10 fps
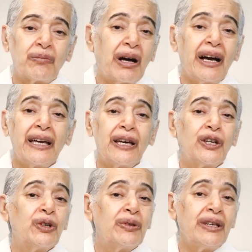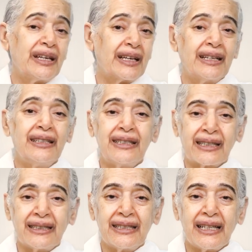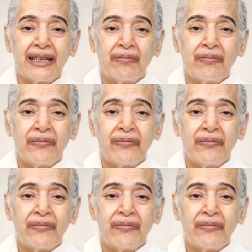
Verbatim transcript: my own inner dignity.